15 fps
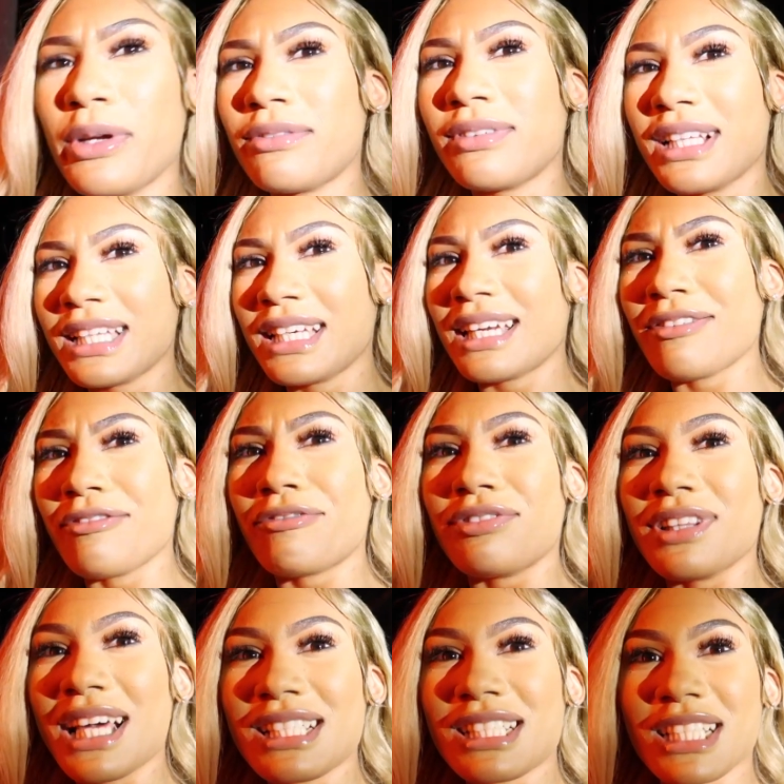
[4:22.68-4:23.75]
we really in
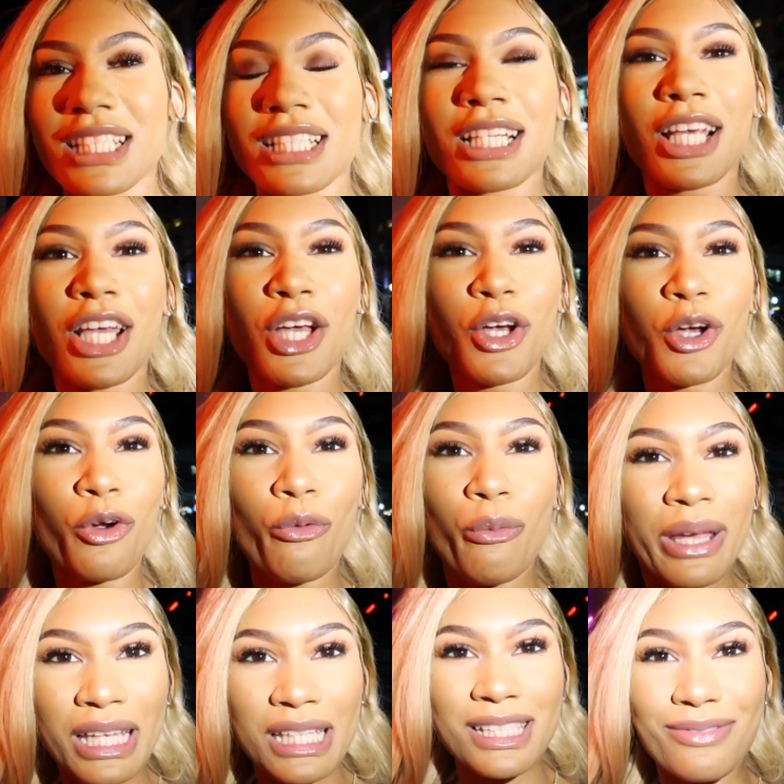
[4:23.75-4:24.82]
flushing
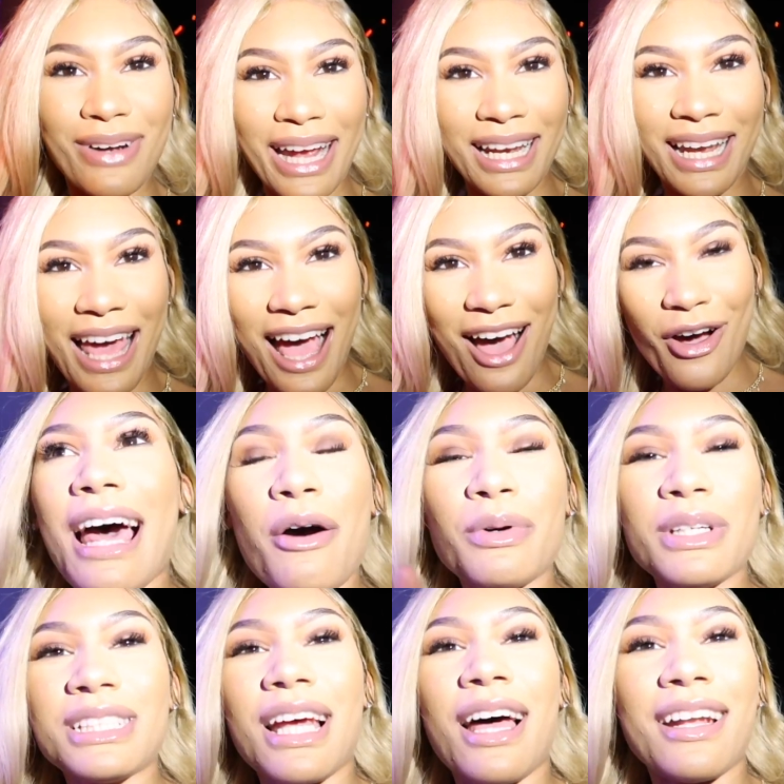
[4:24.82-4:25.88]
Queens right now. I
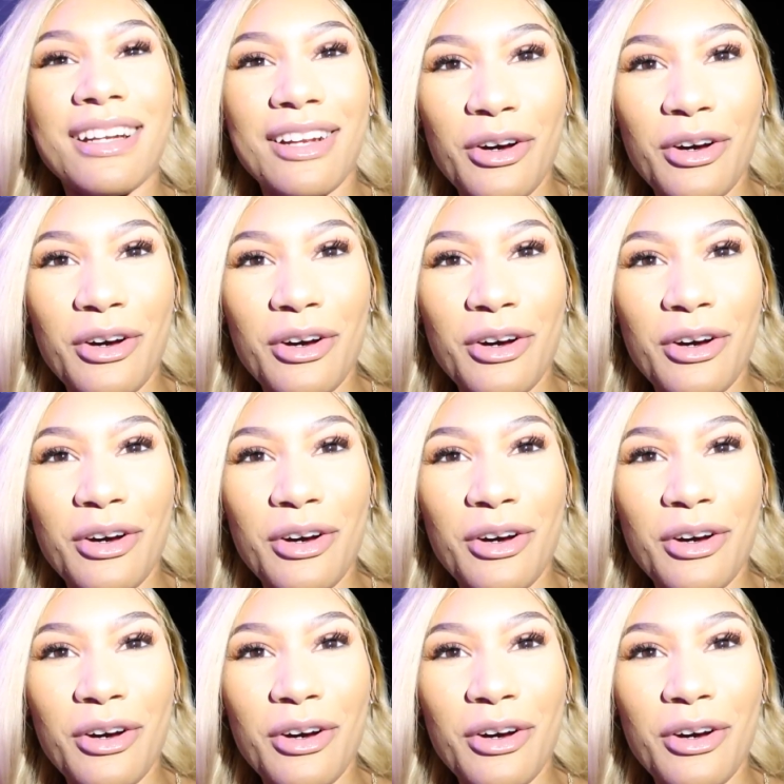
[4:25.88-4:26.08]
want y'all to